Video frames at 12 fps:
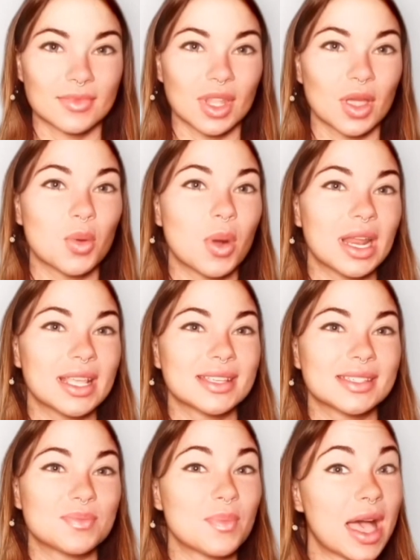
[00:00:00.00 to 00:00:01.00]
What
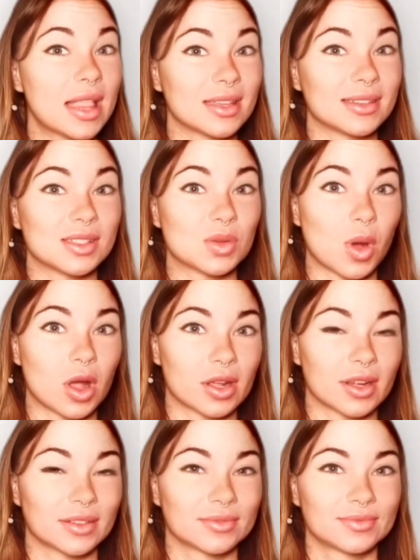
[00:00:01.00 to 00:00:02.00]
is balanced
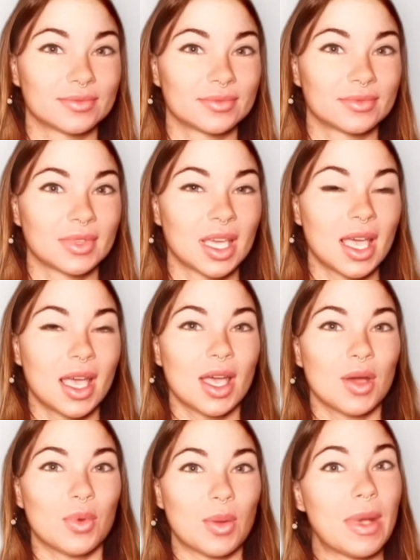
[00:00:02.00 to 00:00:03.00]
water?
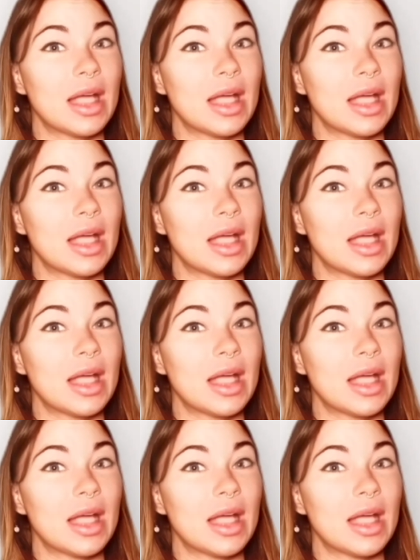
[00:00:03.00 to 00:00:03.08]
Well,